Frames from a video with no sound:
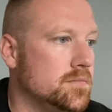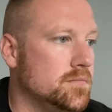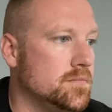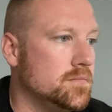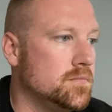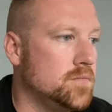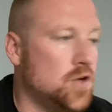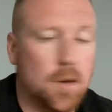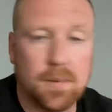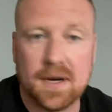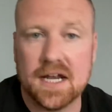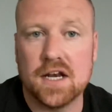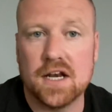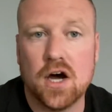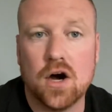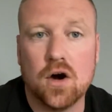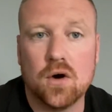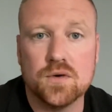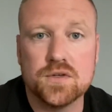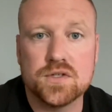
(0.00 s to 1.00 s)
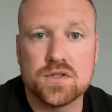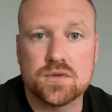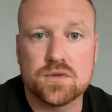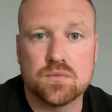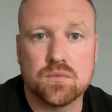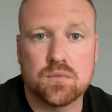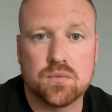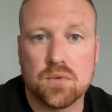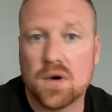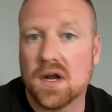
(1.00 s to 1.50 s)
Nobody knows
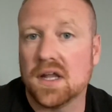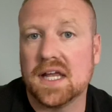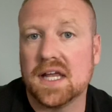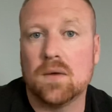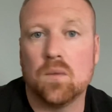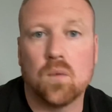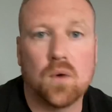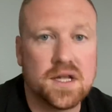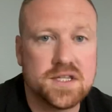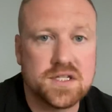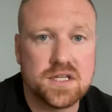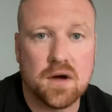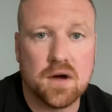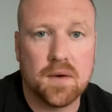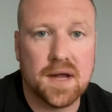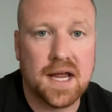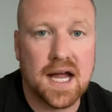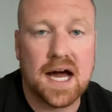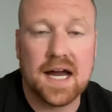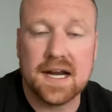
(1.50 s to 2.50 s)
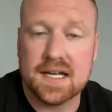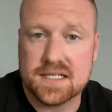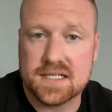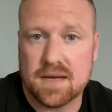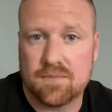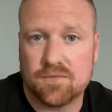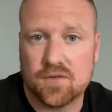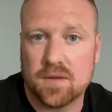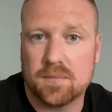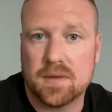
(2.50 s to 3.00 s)
really what's going on
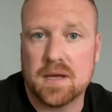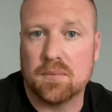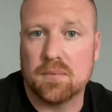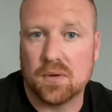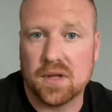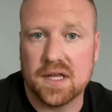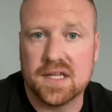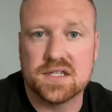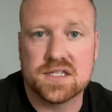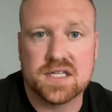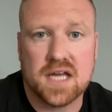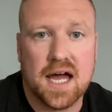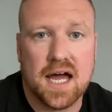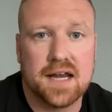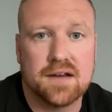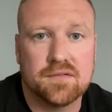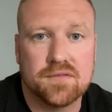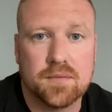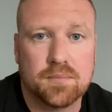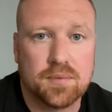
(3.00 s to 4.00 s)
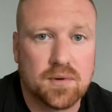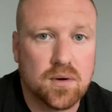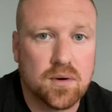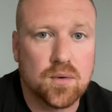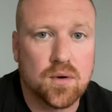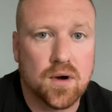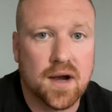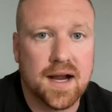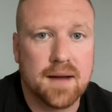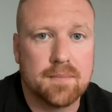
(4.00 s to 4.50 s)
except for the people inside of the
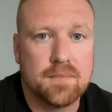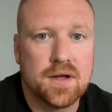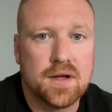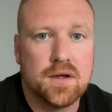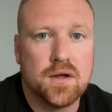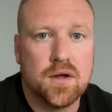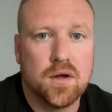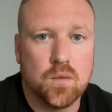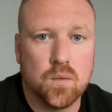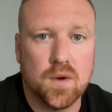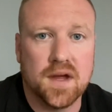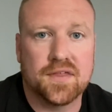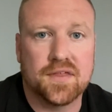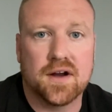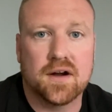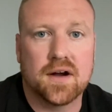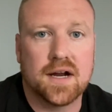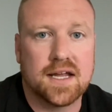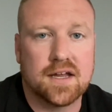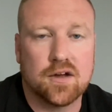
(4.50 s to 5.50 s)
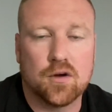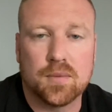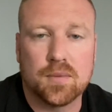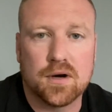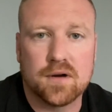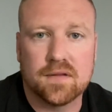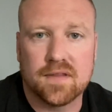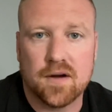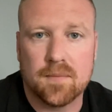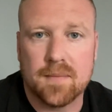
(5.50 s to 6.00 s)
program with Arik
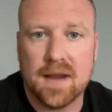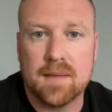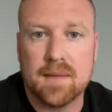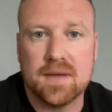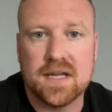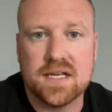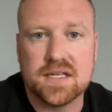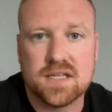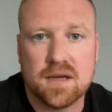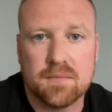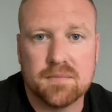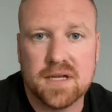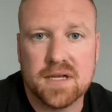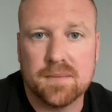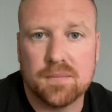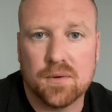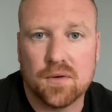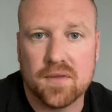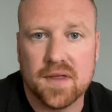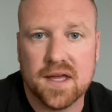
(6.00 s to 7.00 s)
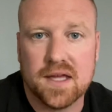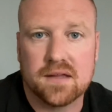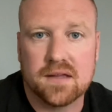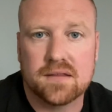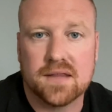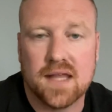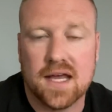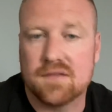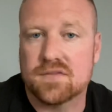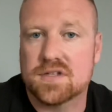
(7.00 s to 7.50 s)
Gilbert. There may be some people that
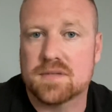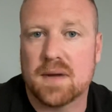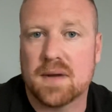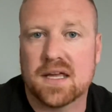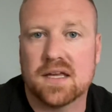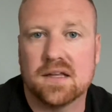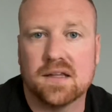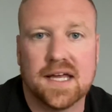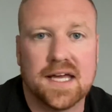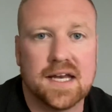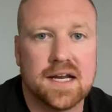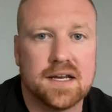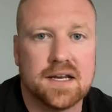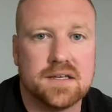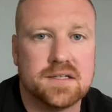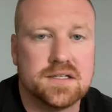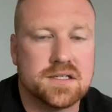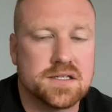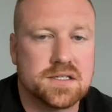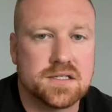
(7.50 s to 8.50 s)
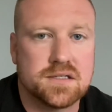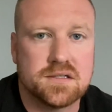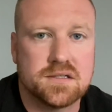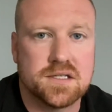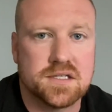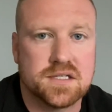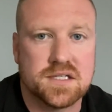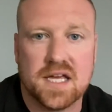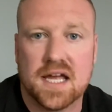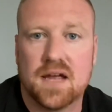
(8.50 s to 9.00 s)
have speculated
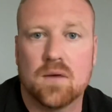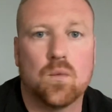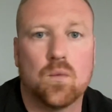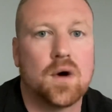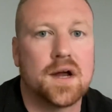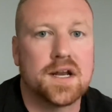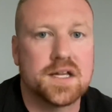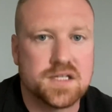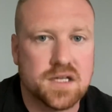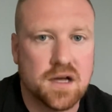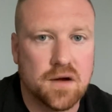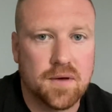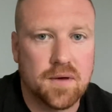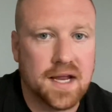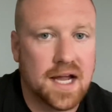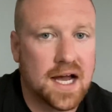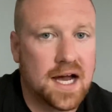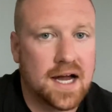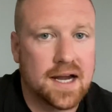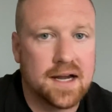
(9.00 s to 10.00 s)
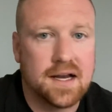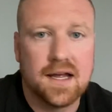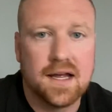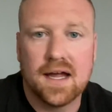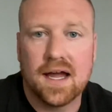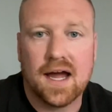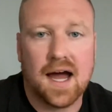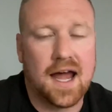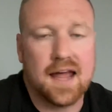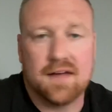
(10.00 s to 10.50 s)
to say what is going on.
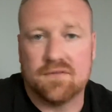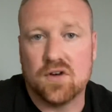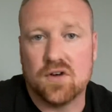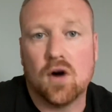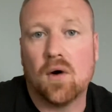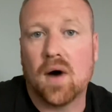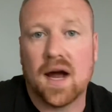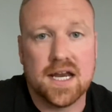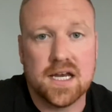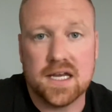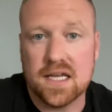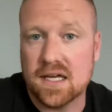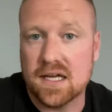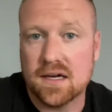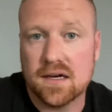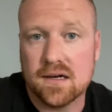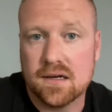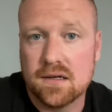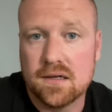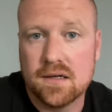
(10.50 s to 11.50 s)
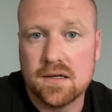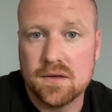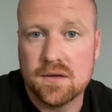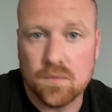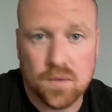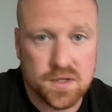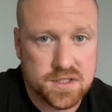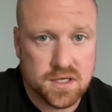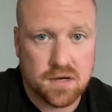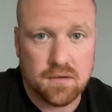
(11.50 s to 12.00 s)
I have no idea
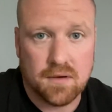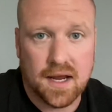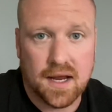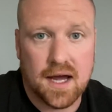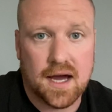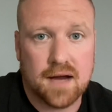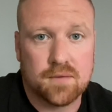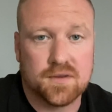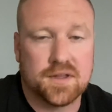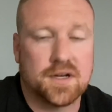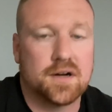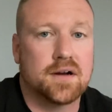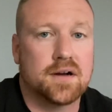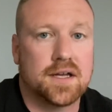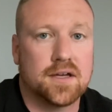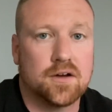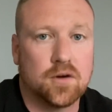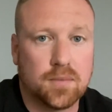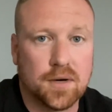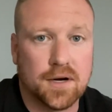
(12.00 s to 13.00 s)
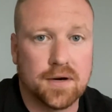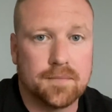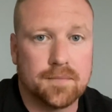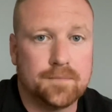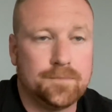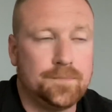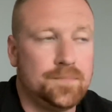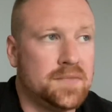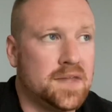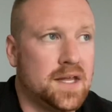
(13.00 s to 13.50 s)
what's going on with Arik Gilbert.
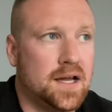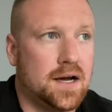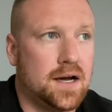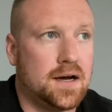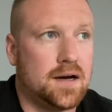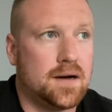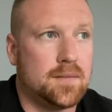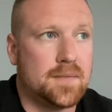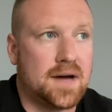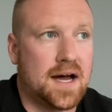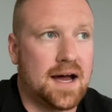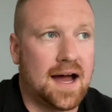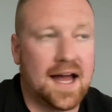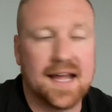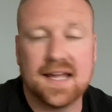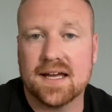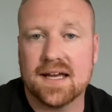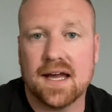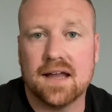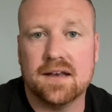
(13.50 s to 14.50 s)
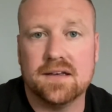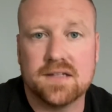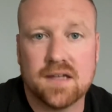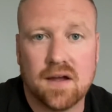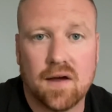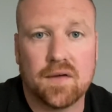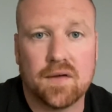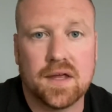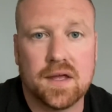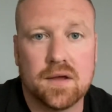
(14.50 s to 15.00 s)
I can
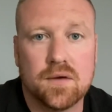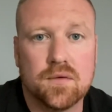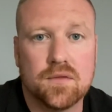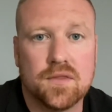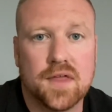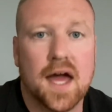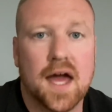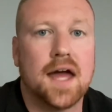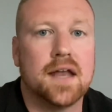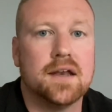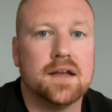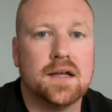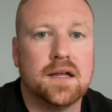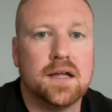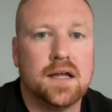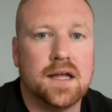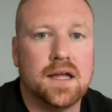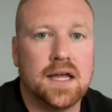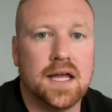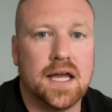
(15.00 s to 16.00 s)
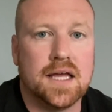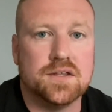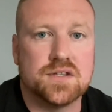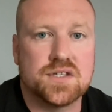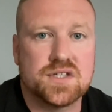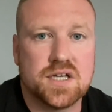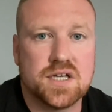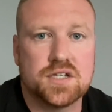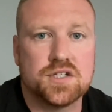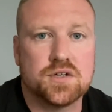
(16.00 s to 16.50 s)
tell you that in
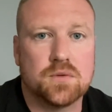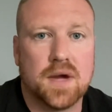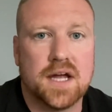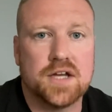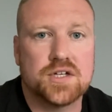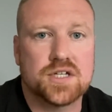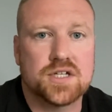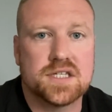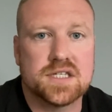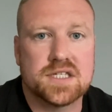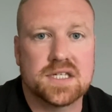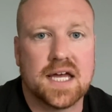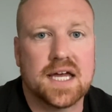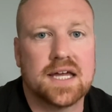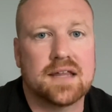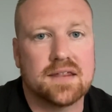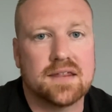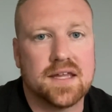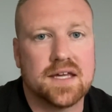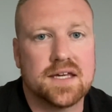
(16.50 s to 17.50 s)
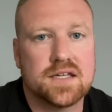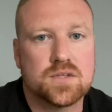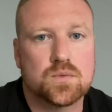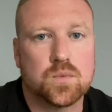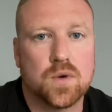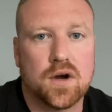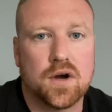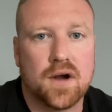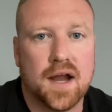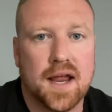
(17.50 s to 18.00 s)
situations like this
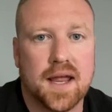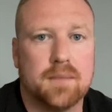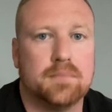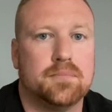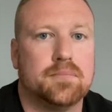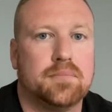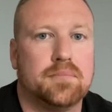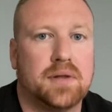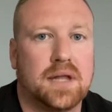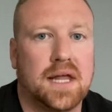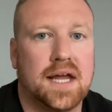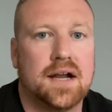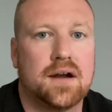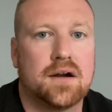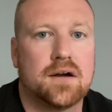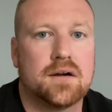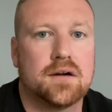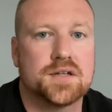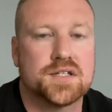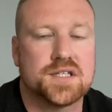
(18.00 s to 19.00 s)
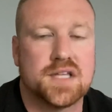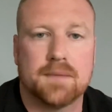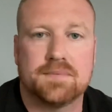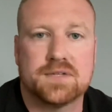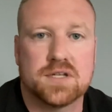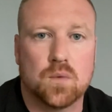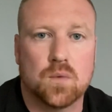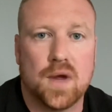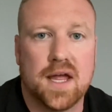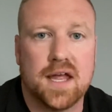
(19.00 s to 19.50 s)
where a player
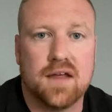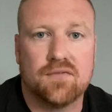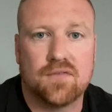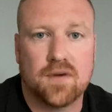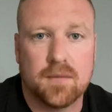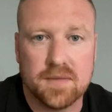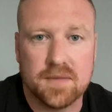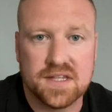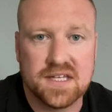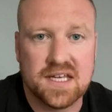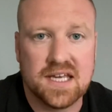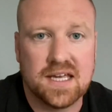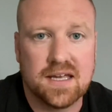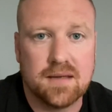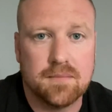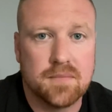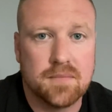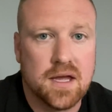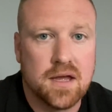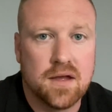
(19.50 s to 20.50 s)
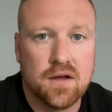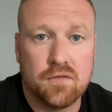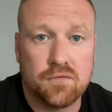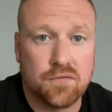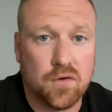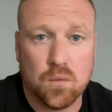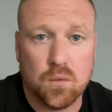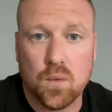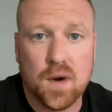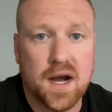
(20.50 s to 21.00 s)
steps away from a team
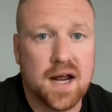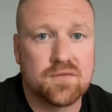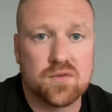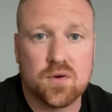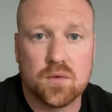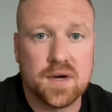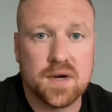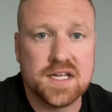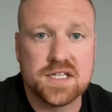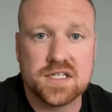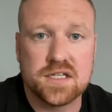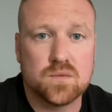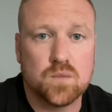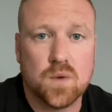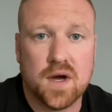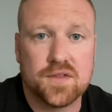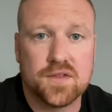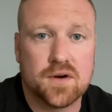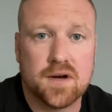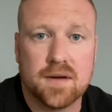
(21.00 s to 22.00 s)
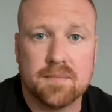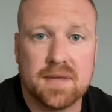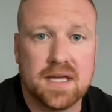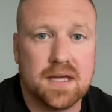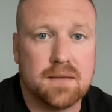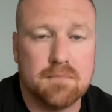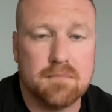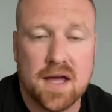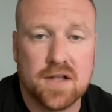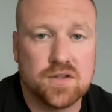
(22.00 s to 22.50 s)
for whatever reason, whether it
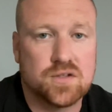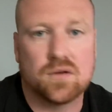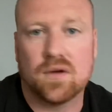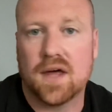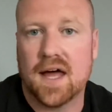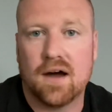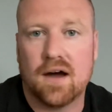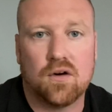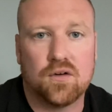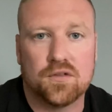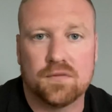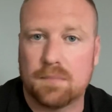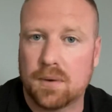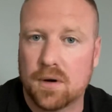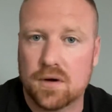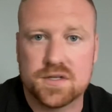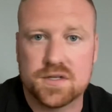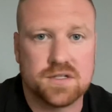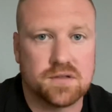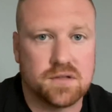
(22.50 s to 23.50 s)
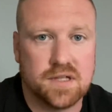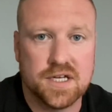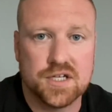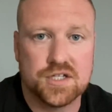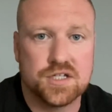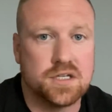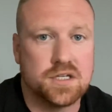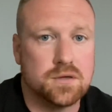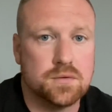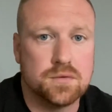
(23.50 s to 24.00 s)
be mental health, personal
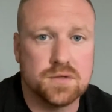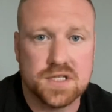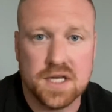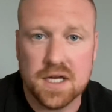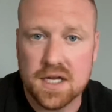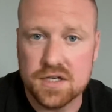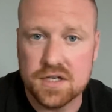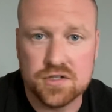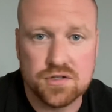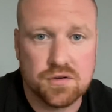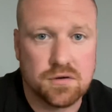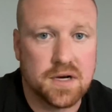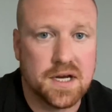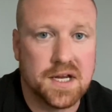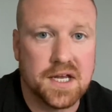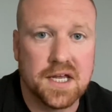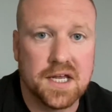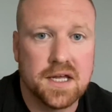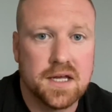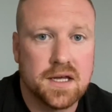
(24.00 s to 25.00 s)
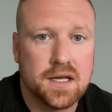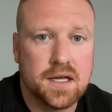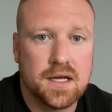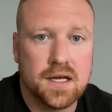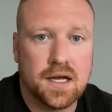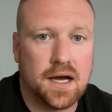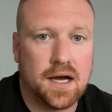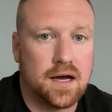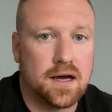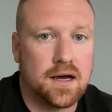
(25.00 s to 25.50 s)
issues, injury,
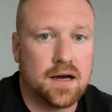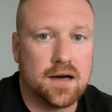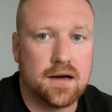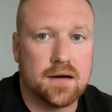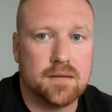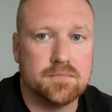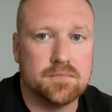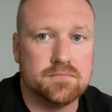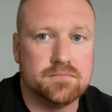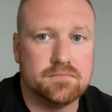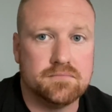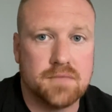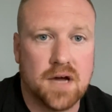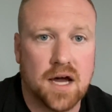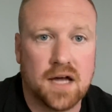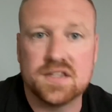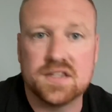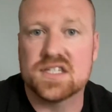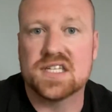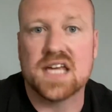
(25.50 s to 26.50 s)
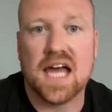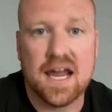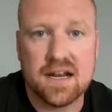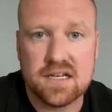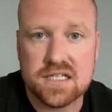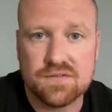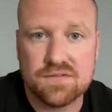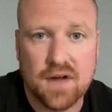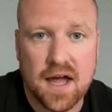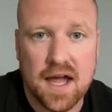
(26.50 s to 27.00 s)

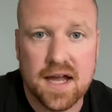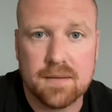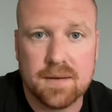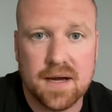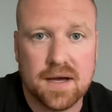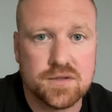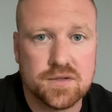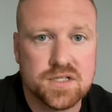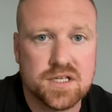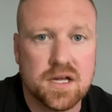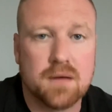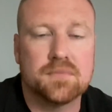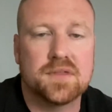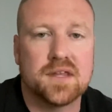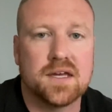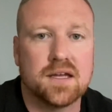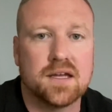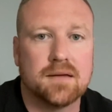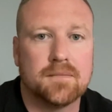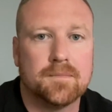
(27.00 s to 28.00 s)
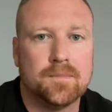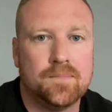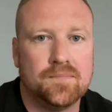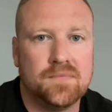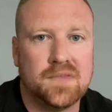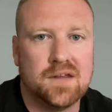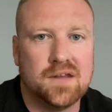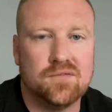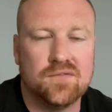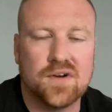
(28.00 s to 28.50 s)
unsatisfied about something,
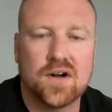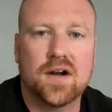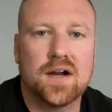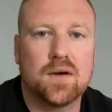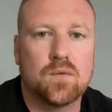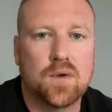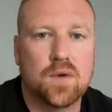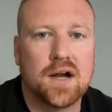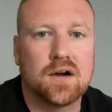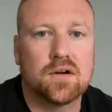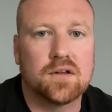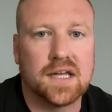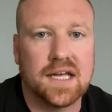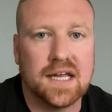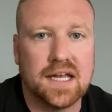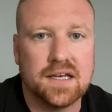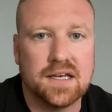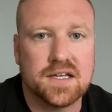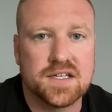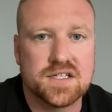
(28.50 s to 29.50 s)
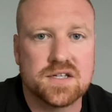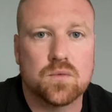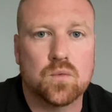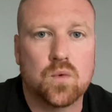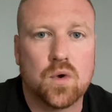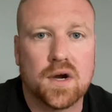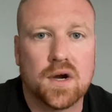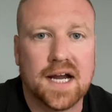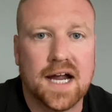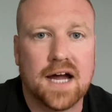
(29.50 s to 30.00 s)
very rarely does it
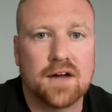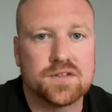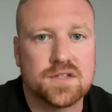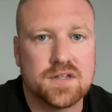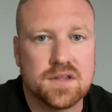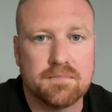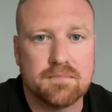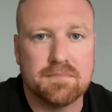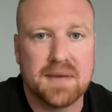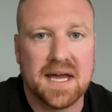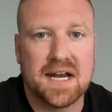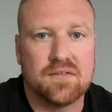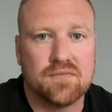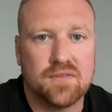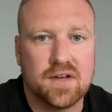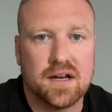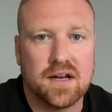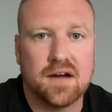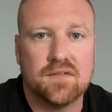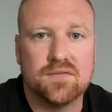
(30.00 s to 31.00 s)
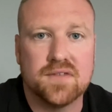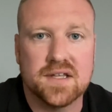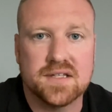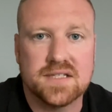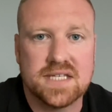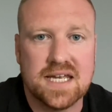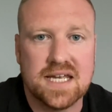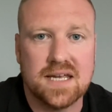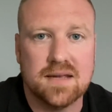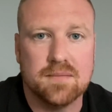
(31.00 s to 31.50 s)
work out to the benefit of the
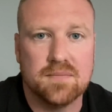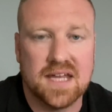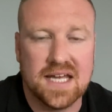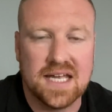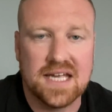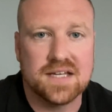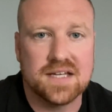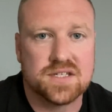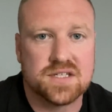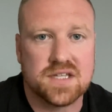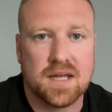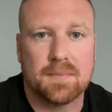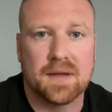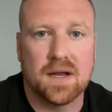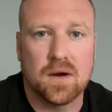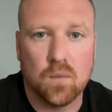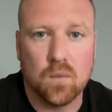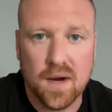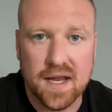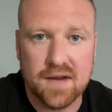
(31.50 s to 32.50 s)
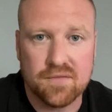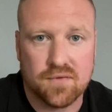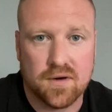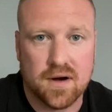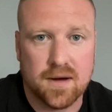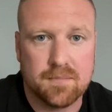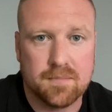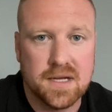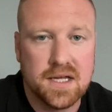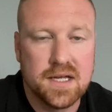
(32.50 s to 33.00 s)
team that he is stepping away from.